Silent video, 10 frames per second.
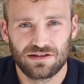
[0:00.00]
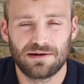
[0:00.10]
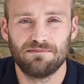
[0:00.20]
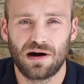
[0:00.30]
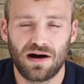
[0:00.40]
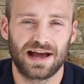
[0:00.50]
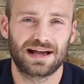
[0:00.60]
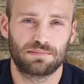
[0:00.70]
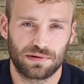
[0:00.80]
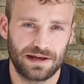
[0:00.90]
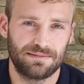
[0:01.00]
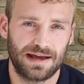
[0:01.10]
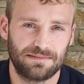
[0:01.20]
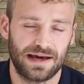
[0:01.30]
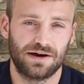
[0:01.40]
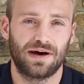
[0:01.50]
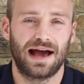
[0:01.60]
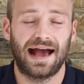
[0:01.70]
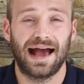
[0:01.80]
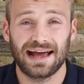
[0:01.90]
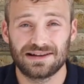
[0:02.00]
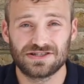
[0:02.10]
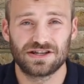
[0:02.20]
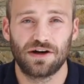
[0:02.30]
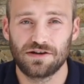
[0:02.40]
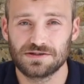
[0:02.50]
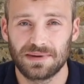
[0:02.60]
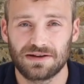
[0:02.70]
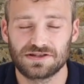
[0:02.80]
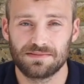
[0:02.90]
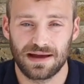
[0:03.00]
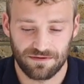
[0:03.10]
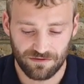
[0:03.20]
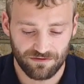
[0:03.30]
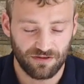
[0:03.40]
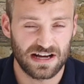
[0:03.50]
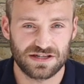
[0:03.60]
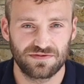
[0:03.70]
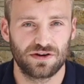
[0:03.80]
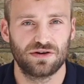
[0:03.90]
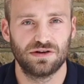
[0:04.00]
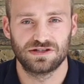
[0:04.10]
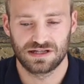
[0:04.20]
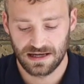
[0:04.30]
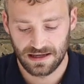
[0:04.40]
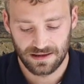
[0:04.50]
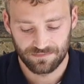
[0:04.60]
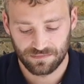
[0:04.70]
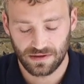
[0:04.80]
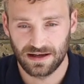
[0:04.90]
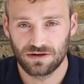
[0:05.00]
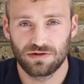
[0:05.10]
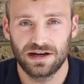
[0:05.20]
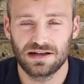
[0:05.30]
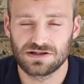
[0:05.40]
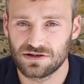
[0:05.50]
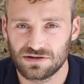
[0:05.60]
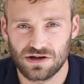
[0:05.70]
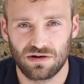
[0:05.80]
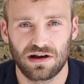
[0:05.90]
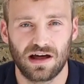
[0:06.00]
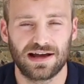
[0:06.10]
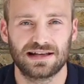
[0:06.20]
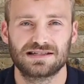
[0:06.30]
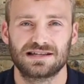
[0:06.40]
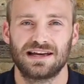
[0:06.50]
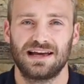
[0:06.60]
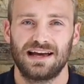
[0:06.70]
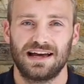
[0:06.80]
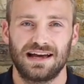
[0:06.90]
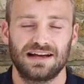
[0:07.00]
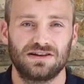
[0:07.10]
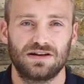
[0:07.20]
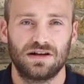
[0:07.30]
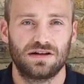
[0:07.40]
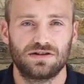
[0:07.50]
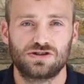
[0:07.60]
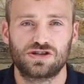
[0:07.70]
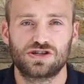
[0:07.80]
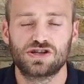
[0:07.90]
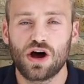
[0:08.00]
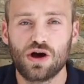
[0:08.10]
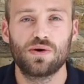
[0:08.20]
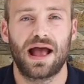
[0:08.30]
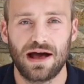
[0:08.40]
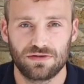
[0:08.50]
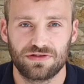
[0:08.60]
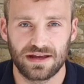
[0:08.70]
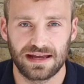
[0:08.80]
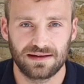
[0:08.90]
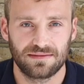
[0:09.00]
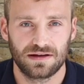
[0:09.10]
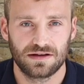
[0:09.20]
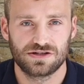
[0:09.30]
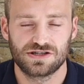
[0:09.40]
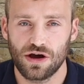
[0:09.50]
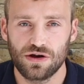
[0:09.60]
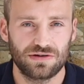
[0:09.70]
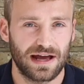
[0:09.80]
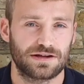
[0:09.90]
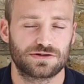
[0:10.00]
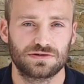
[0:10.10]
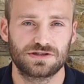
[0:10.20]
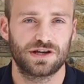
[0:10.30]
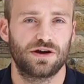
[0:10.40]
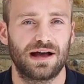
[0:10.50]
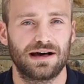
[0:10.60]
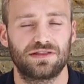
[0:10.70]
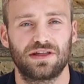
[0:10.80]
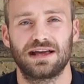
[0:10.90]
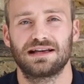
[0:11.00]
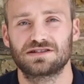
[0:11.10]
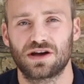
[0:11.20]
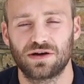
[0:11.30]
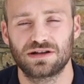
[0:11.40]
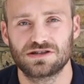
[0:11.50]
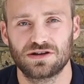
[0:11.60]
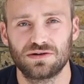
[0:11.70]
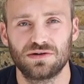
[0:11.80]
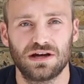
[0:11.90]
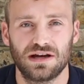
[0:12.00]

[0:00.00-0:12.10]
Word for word: than buying a pre-made meal. And those meals are made from fresh foods, ingredients your dog likes. So healthy, so natural, so healthy. It's going to